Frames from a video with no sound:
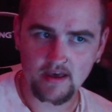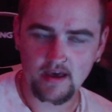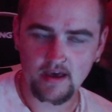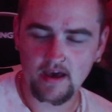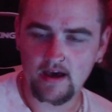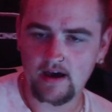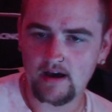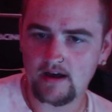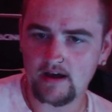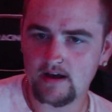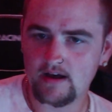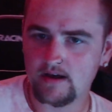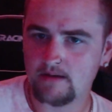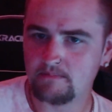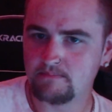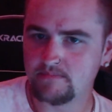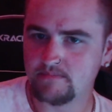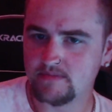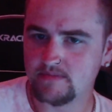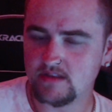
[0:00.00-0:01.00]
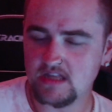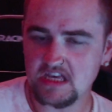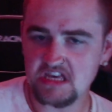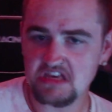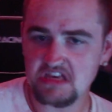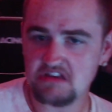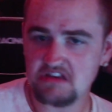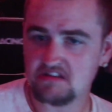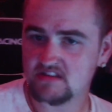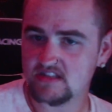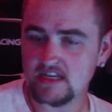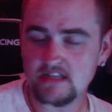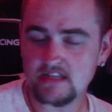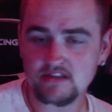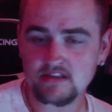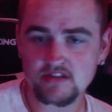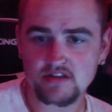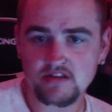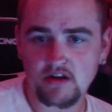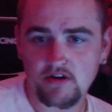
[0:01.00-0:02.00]
The
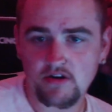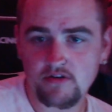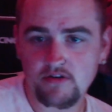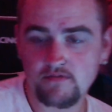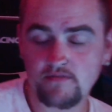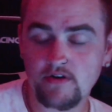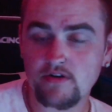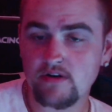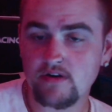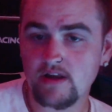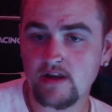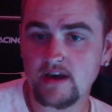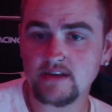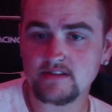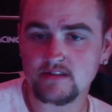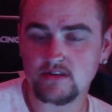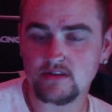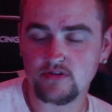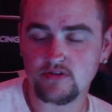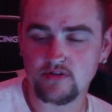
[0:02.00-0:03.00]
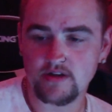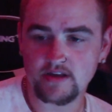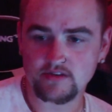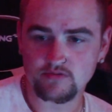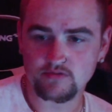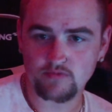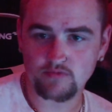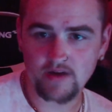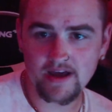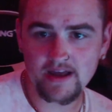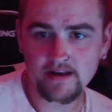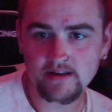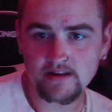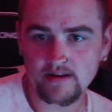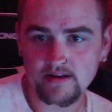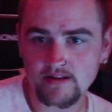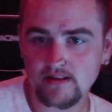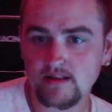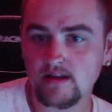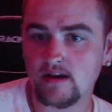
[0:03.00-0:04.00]
seats are very nice. They're a nice red.
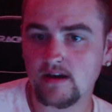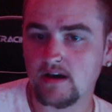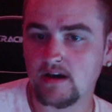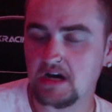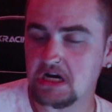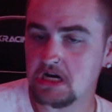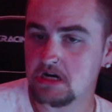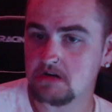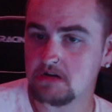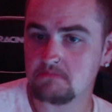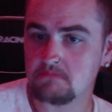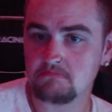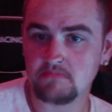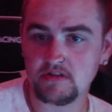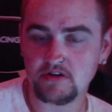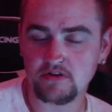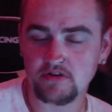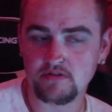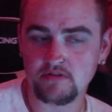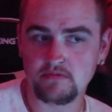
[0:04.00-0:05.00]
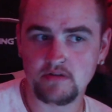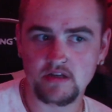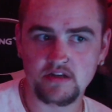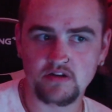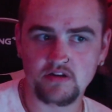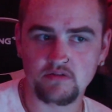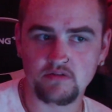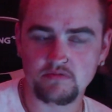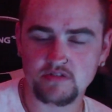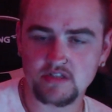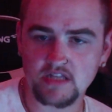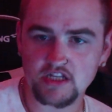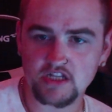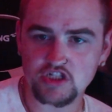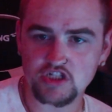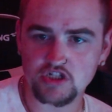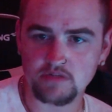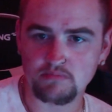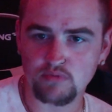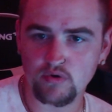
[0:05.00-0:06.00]
They're
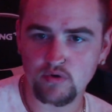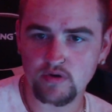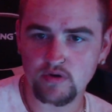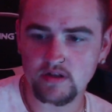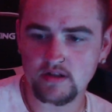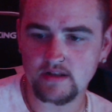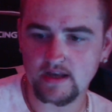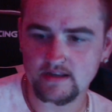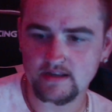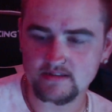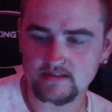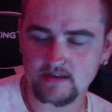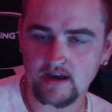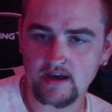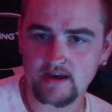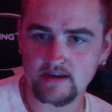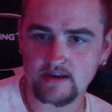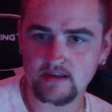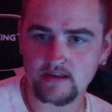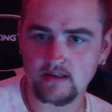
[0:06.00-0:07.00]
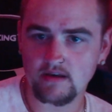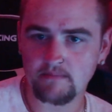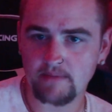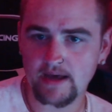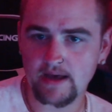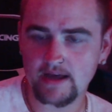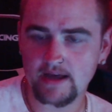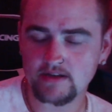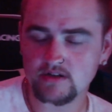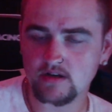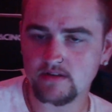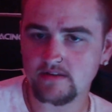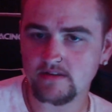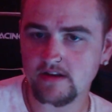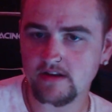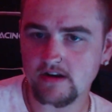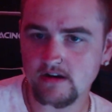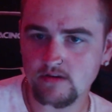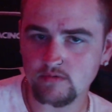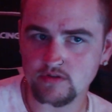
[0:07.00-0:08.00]
stitched embroidered SI badge on
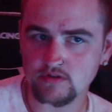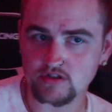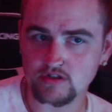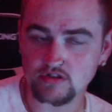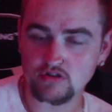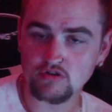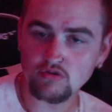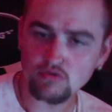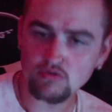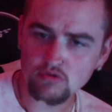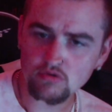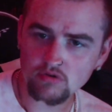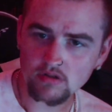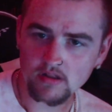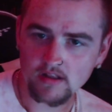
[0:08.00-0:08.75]
there, which is cool.